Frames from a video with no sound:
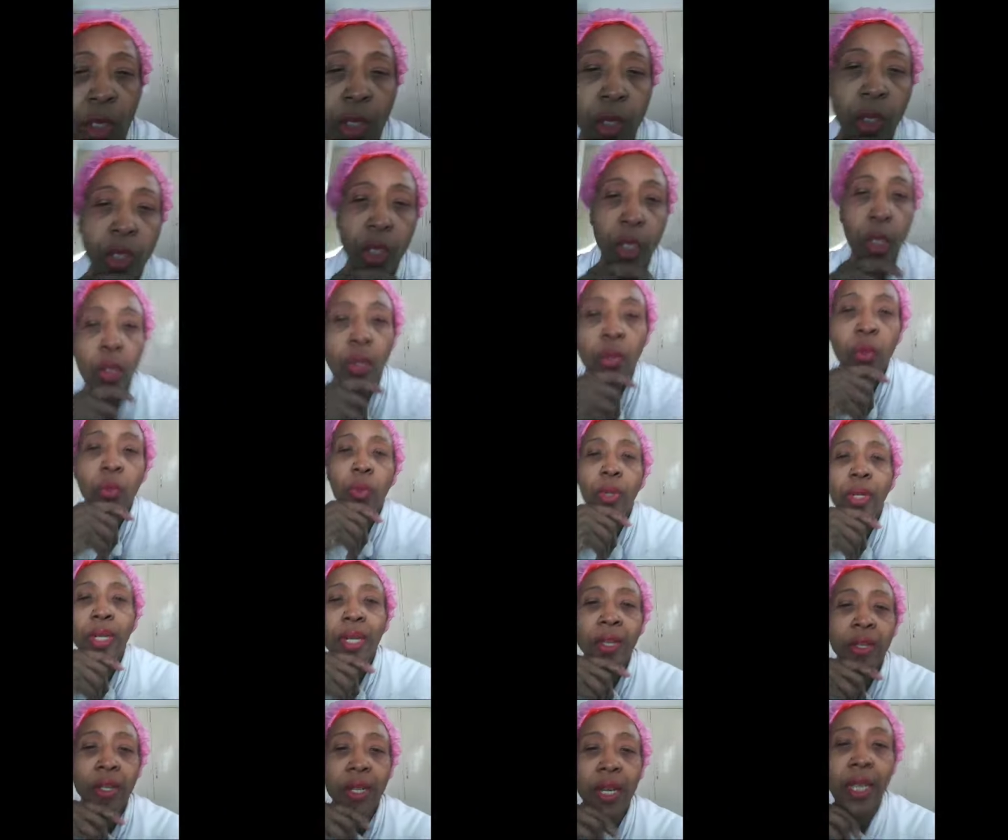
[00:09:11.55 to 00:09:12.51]
So
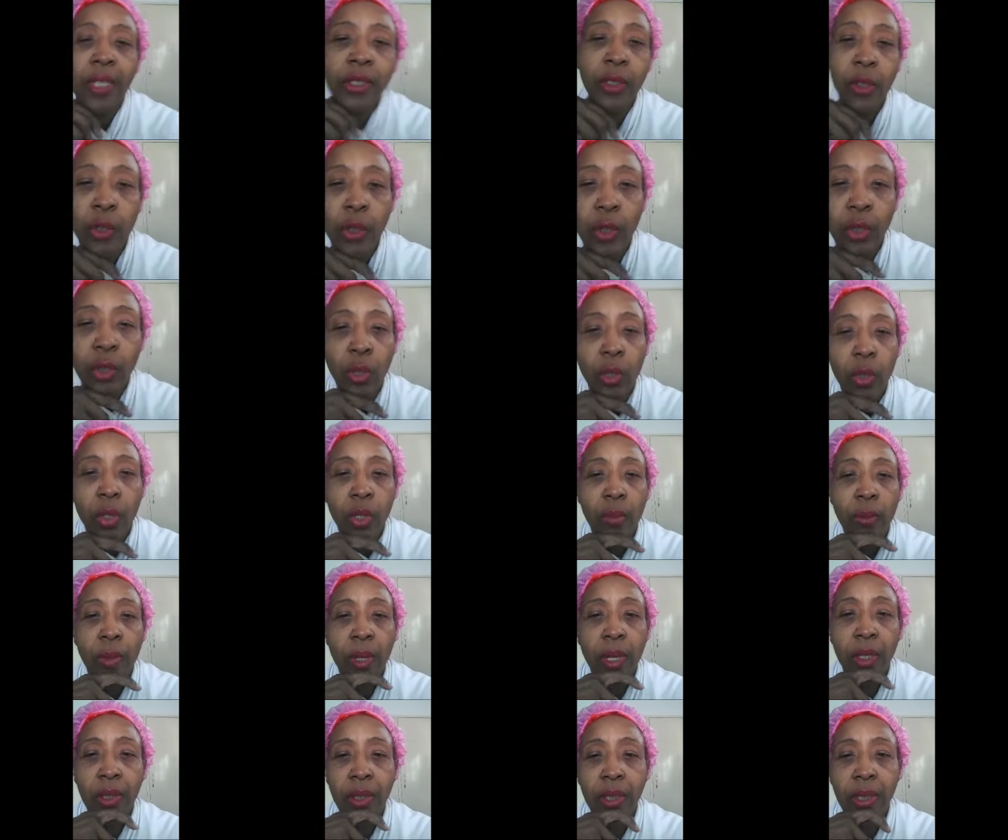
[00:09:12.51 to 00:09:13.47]
what I'd like to talk
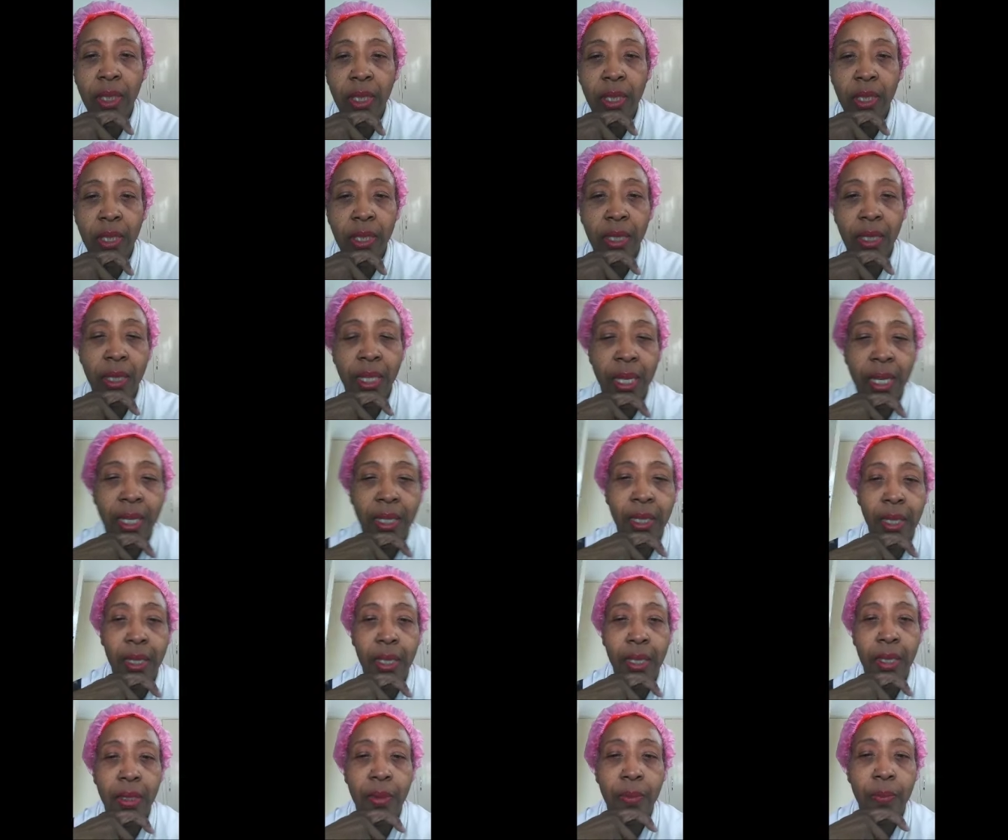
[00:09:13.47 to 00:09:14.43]
about is that